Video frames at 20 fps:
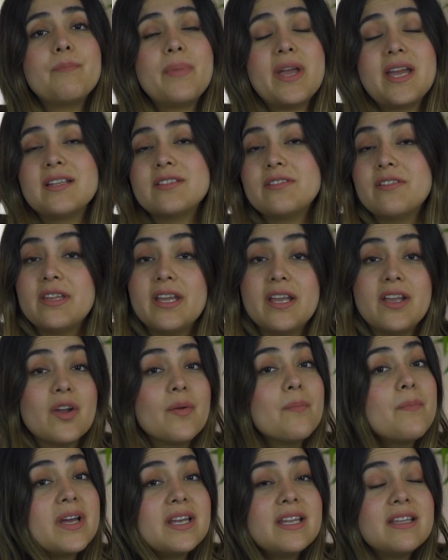depends on the
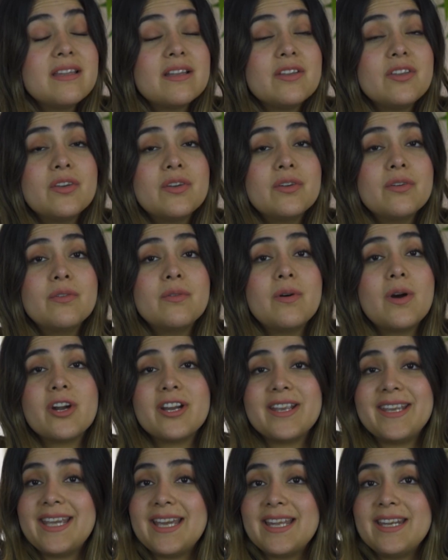company that you
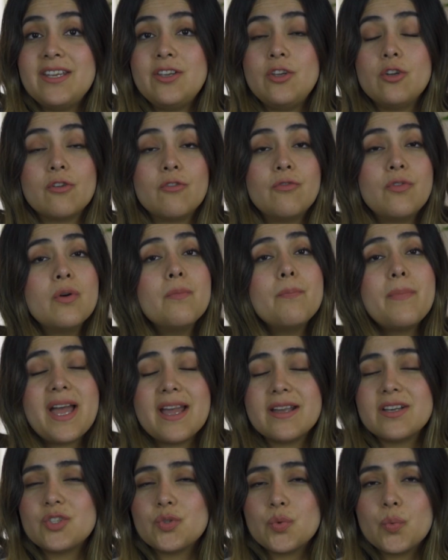are getting your phone
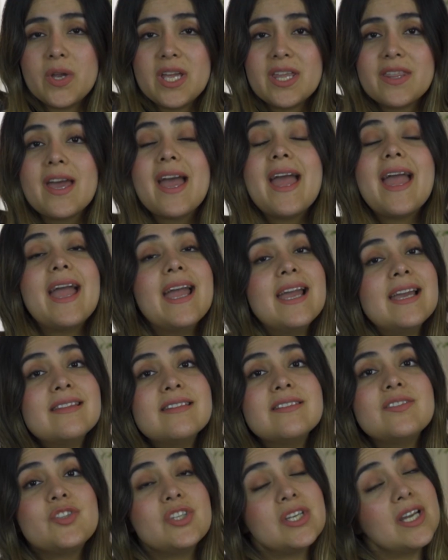package with
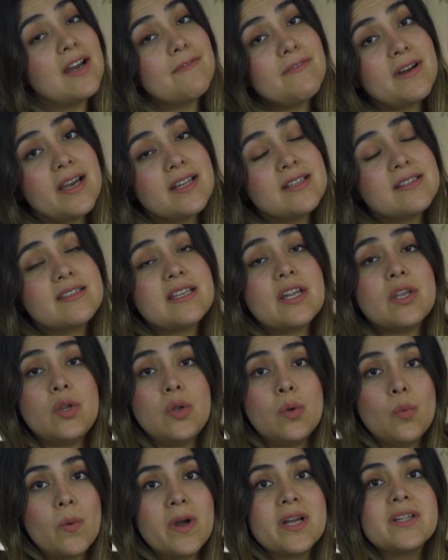and the gigabytes that
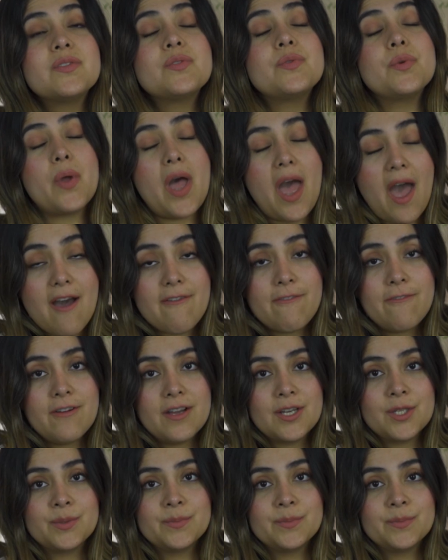you want to have.